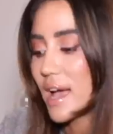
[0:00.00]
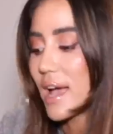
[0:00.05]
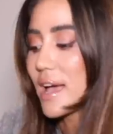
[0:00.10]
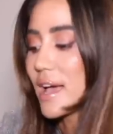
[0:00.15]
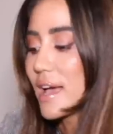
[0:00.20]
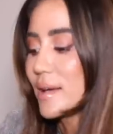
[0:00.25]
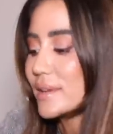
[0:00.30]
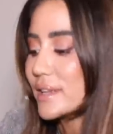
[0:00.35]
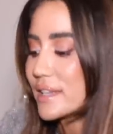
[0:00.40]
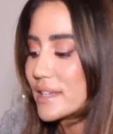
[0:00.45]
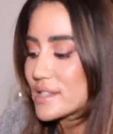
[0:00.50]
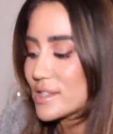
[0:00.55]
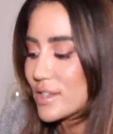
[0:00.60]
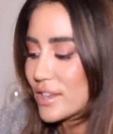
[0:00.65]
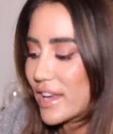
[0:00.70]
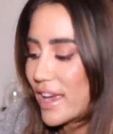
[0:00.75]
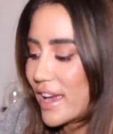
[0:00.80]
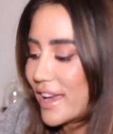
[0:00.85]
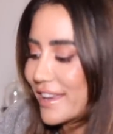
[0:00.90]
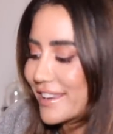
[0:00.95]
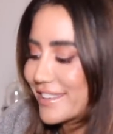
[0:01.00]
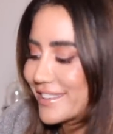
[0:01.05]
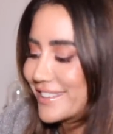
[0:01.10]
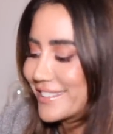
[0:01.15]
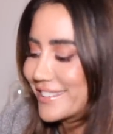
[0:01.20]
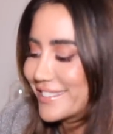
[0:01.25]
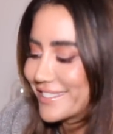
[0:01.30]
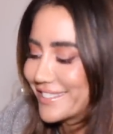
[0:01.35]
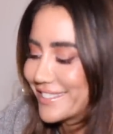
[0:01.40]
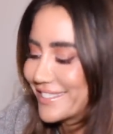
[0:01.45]
I mean, it's okay.
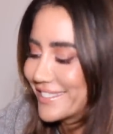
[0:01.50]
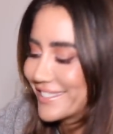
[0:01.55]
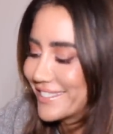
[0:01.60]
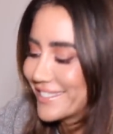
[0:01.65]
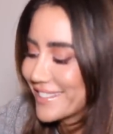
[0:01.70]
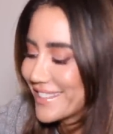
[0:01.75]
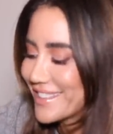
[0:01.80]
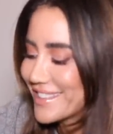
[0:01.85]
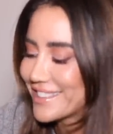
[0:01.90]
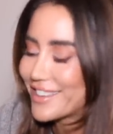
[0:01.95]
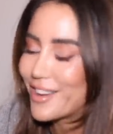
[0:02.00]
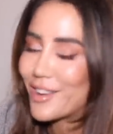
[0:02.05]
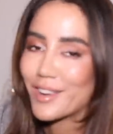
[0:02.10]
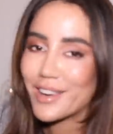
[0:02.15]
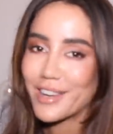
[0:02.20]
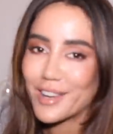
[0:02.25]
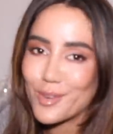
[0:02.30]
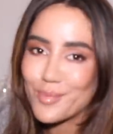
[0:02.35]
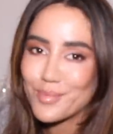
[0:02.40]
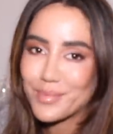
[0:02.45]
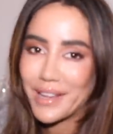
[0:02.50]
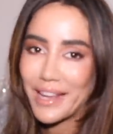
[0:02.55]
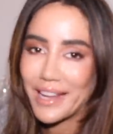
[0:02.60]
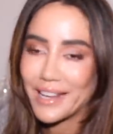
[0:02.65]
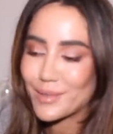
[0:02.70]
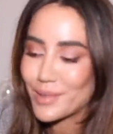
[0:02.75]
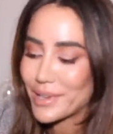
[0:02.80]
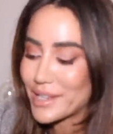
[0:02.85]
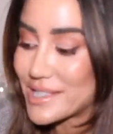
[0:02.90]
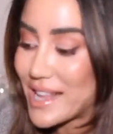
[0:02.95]
I don't want to complain
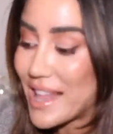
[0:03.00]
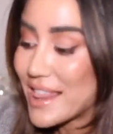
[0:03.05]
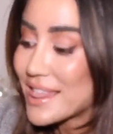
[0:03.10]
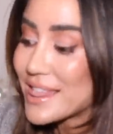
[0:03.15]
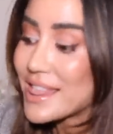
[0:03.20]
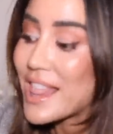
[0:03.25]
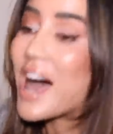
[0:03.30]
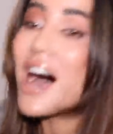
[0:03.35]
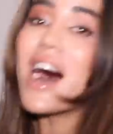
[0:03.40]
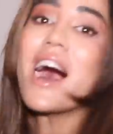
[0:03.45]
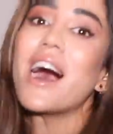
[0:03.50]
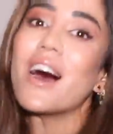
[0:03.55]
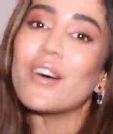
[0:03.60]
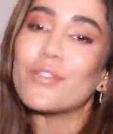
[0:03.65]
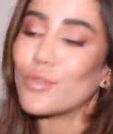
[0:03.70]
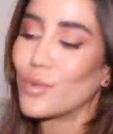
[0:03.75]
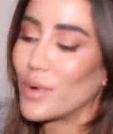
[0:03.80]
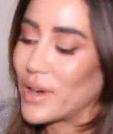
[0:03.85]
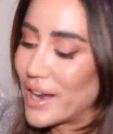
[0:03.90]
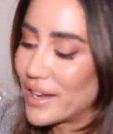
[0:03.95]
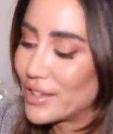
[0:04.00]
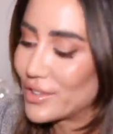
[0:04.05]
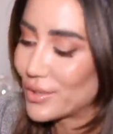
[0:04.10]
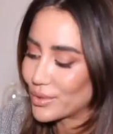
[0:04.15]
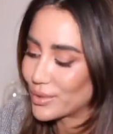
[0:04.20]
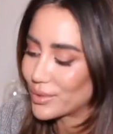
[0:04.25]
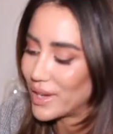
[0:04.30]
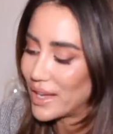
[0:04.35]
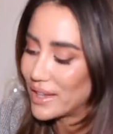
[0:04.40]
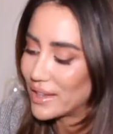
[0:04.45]
because I love what I do.
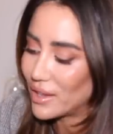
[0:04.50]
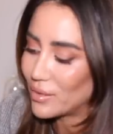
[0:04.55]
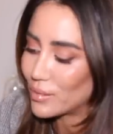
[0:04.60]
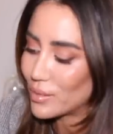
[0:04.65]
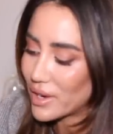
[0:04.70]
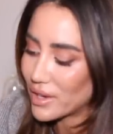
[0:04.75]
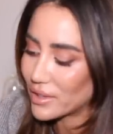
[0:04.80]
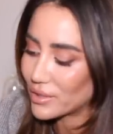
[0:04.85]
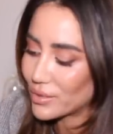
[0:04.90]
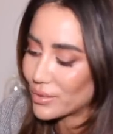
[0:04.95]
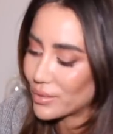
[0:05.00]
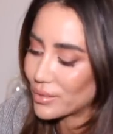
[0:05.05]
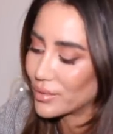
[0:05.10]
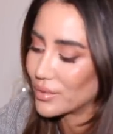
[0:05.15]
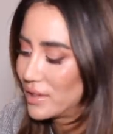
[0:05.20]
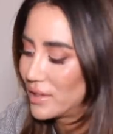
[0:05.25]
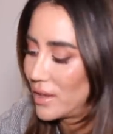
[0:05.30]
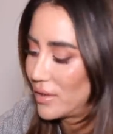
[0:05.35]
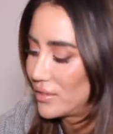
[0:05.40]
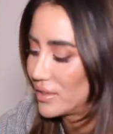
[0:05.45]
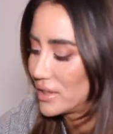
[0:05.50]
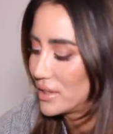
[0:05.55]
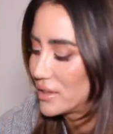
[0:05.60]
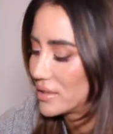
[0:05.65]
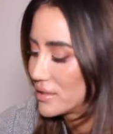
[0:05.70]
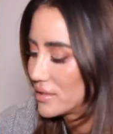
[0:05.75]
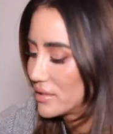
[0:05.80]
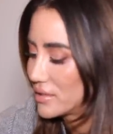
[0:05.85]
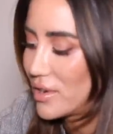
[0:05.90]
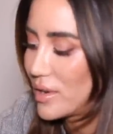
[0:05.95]
I love what I do. Love
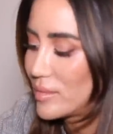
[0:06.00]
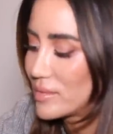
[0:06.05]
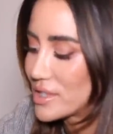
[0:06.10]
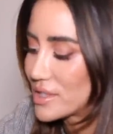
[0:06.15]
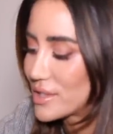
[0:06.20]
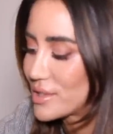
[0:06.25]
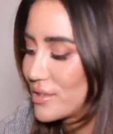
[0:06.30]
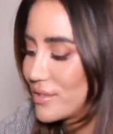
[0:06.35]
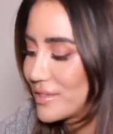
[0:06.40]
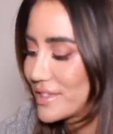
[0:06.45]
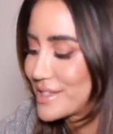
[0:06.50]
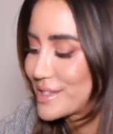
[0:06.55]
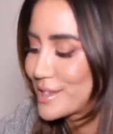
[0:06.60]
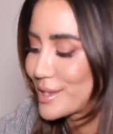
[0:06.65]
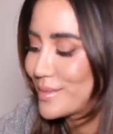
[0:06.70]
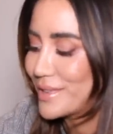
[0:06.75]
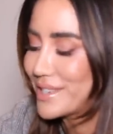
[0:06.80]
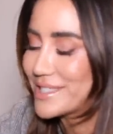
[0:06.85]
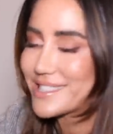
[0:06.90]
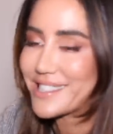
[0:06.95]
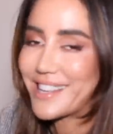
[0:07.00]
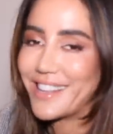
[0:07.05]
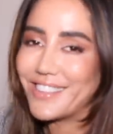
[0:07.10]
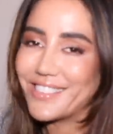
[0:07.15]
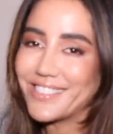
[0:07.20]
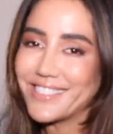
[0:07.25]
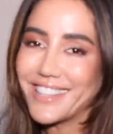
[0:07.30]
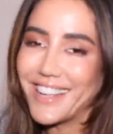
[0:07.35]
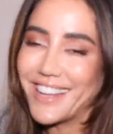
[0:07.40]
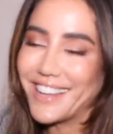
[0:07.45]
it. Or I'm just convincing myself.
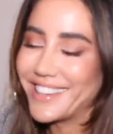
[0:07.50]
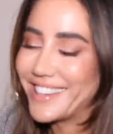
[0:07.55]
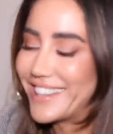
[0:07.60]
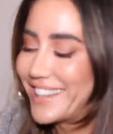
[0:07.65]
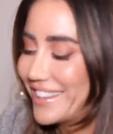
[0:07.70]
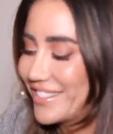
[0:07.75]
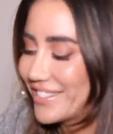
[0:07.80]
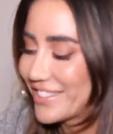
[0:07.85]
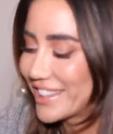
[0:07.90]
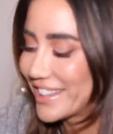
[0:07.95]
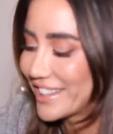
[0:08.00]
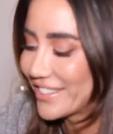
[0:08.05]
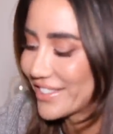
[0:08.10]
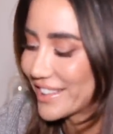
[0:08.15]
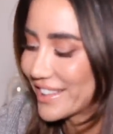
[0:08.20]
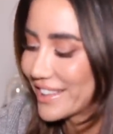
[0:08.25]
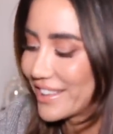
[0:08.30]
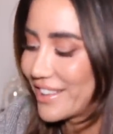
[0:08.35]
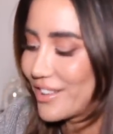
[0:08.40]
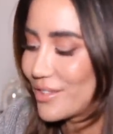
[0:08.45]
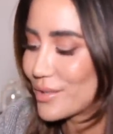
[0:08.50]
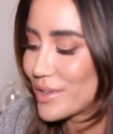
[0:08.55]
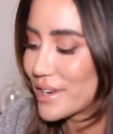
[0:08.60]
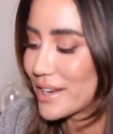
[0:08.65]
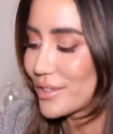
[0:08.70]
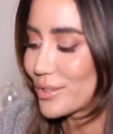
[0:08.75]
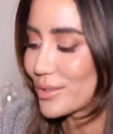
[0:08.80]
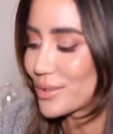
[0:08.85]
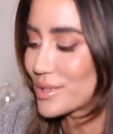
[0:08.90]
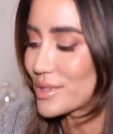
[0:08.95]
Nah, I really, really love what
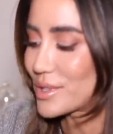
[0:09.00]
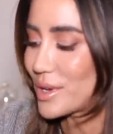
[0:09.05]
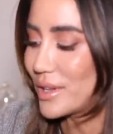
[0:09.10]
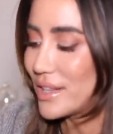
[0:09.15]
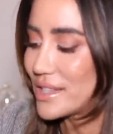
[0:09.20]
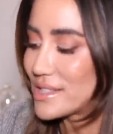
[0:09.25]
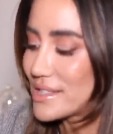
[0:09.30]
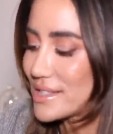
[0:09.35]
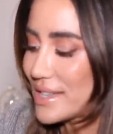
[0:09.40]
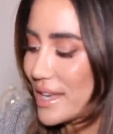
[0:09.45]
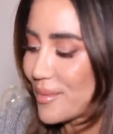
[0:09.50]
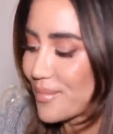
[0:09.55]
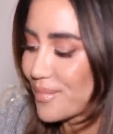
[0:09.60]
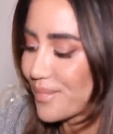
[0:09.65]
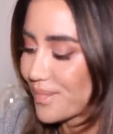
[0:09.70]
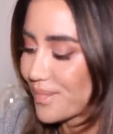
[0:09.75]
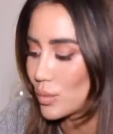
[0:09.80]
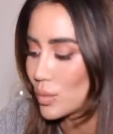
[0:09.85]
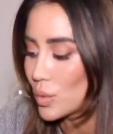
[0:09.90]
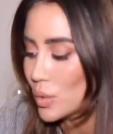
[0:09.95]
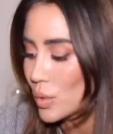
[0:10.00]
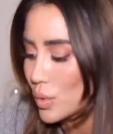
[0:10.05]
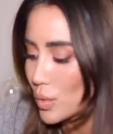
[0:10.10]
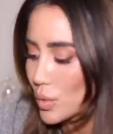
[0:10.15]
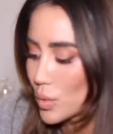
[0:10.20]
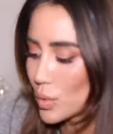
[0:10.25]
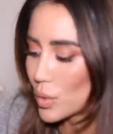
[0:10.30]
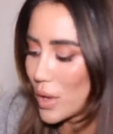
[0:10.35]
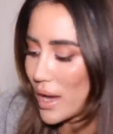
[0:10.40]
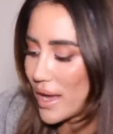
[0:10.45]
I do. So let's see.
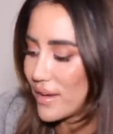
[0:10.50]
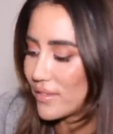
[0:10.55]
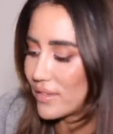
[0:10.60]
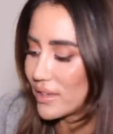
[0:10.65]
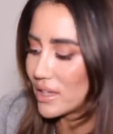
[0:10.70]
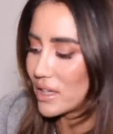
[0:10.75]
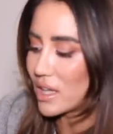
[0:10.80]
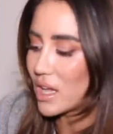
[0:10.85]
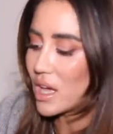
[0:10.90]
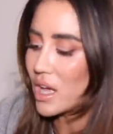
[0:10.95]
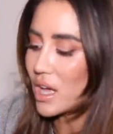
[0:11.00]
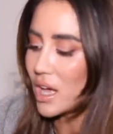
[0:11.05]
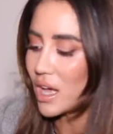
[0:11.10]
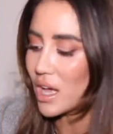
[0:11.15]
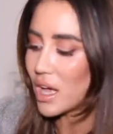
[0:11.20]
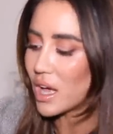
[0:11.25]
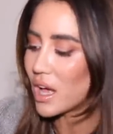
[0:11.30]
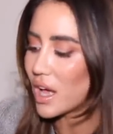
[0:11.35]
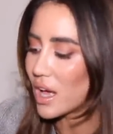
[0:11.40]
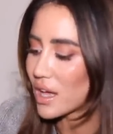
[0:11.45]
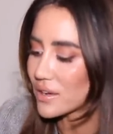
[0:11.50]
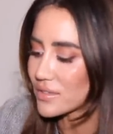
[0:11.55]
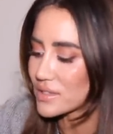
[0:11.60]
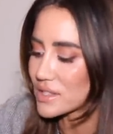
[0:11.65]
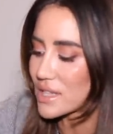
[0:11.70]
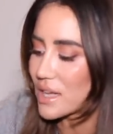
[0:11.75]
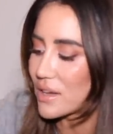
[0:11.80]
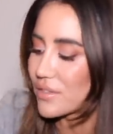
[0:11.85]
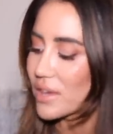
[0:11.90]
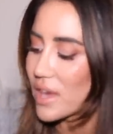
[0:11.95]
Ooh, I have a lot of
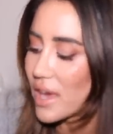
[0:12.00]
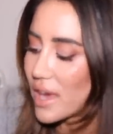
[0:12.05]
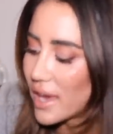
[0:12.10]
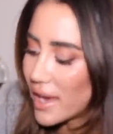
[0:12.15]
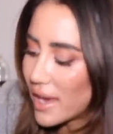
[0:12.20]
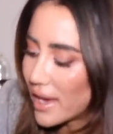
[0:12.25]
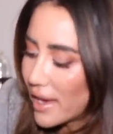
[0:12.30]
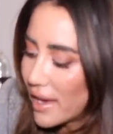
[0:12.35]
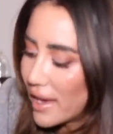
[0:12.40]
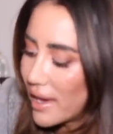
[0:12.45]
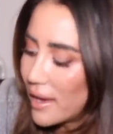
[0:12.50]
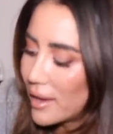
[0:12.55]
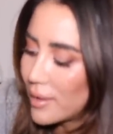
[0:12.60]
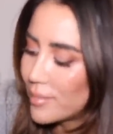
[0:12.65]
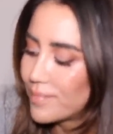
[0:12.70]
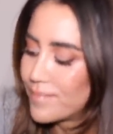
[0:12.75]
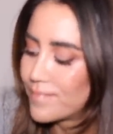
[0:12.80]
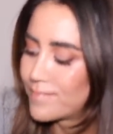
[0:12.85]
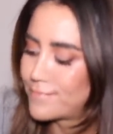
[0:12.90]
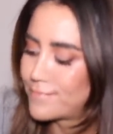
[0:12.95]
stuff here.